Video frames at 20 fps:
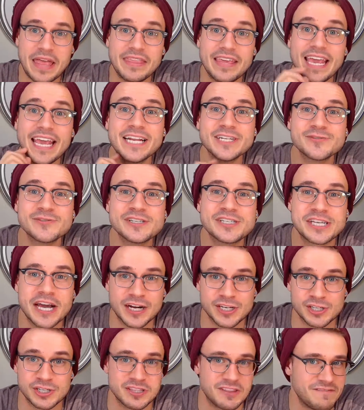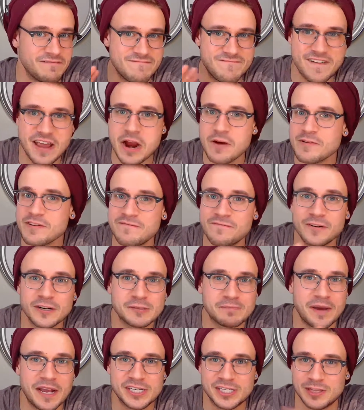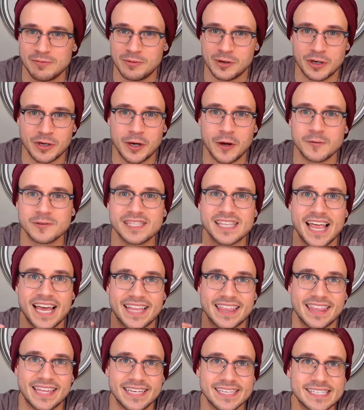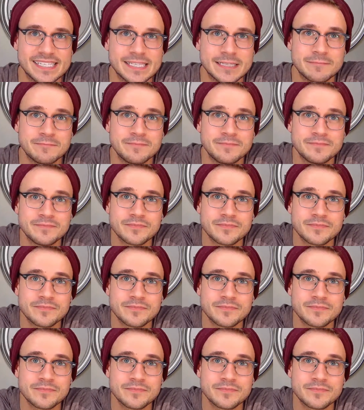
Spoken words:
And the introduction, the very first page of the book, goes like this.